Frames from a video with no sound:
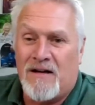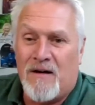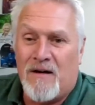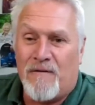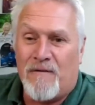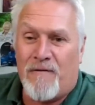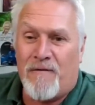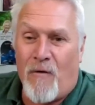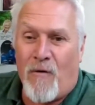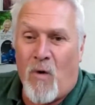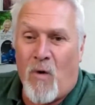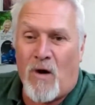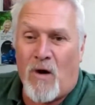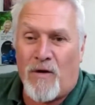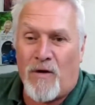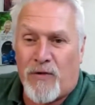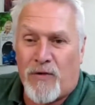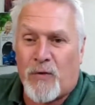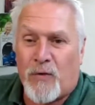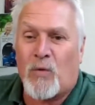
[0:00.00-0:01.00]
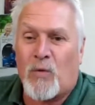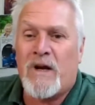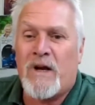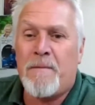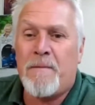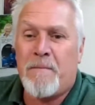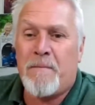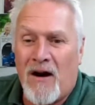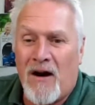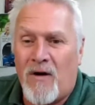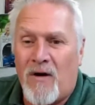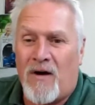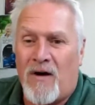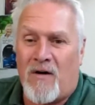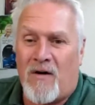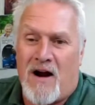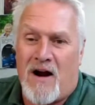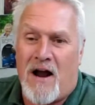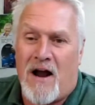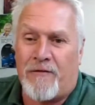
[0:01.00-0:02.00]
for three
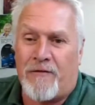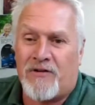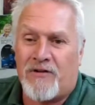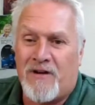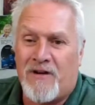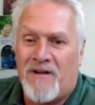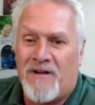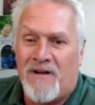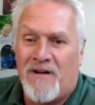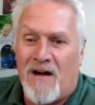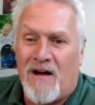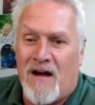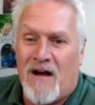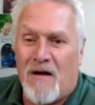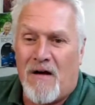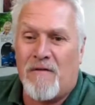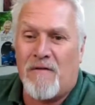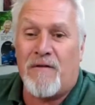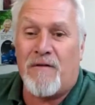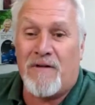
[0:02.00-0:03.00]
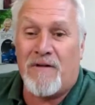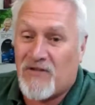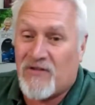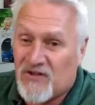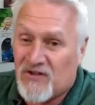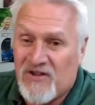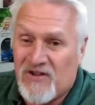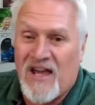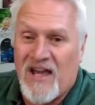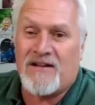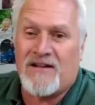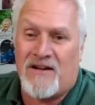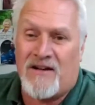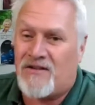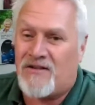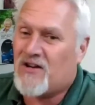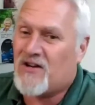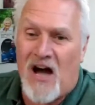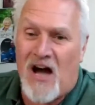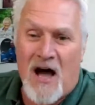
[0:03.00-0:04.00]
paragraphs of sentence
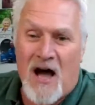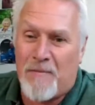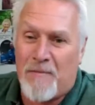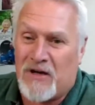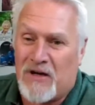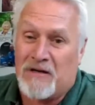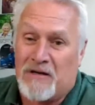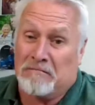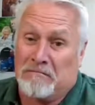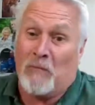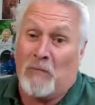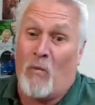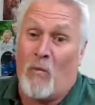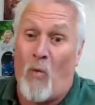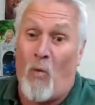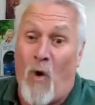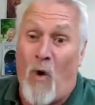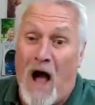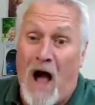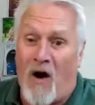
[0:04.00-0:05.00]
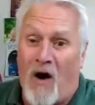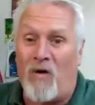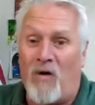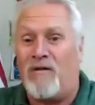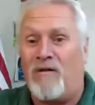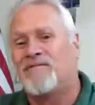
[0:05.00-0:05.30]
copy. Wow.